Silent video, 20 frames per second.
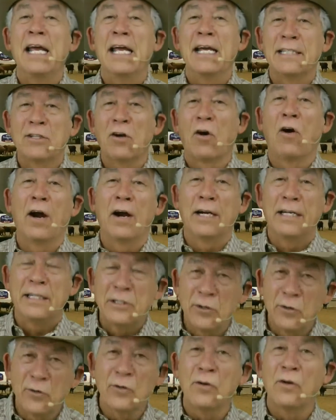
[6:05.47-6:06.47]
It's our
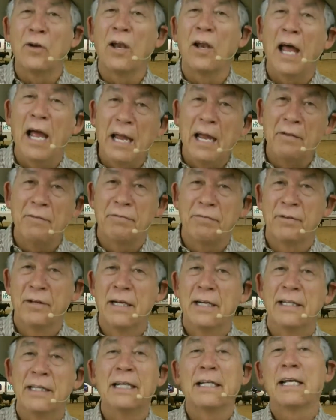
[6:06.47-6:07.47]
eternal life
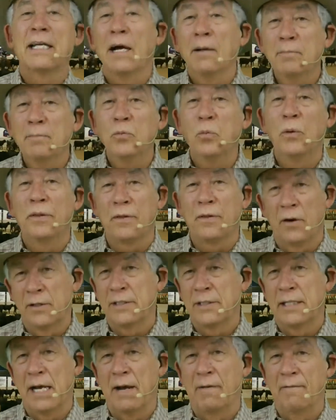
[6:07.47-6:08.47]
that comes with
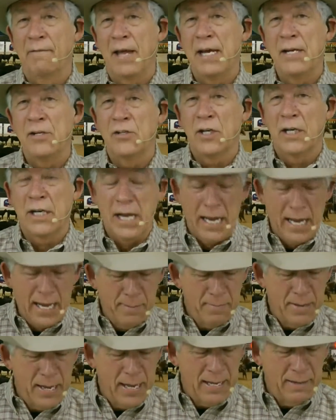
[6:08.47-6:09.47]
our salvation.
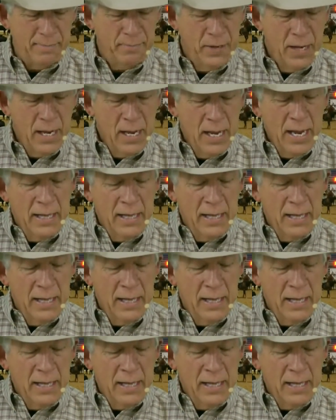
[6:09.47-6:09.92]
Amen.